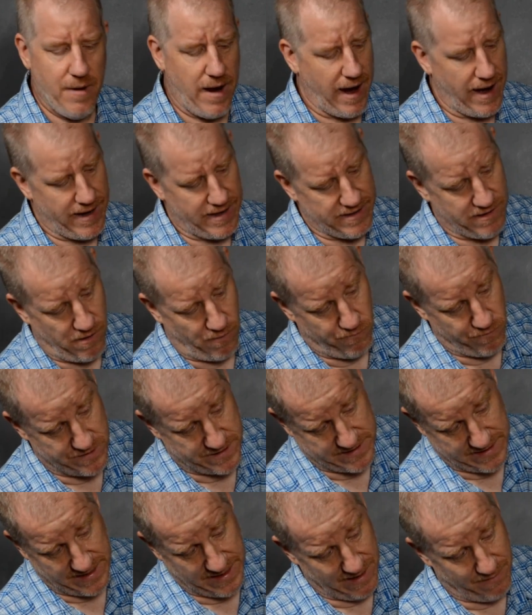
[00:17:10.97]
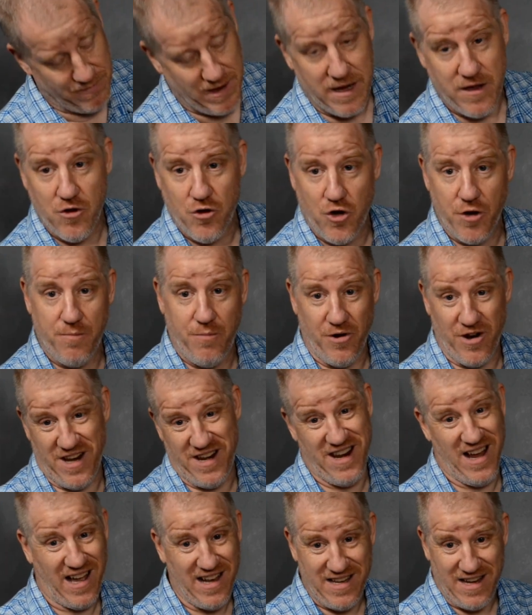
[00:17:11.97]
and it would seem that you could put a
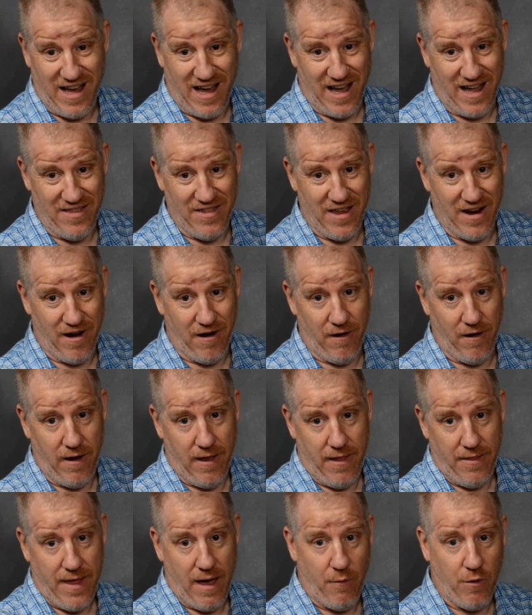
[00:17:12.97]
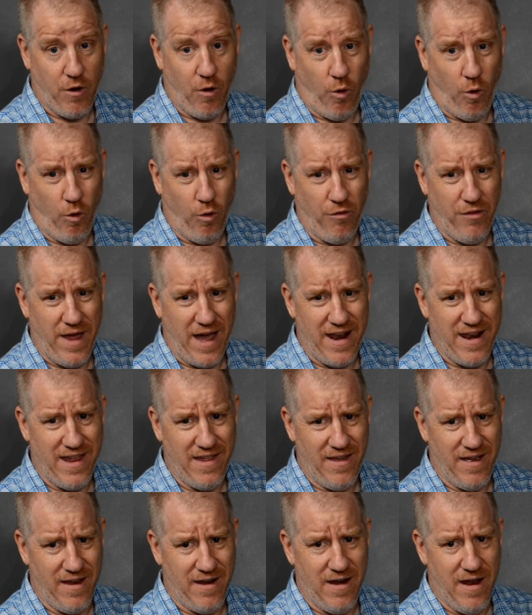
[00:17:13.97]
nut on there that would hold that
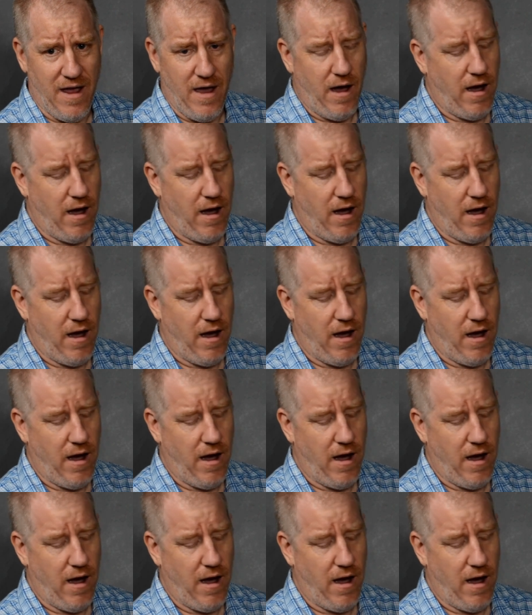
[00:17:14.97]
in.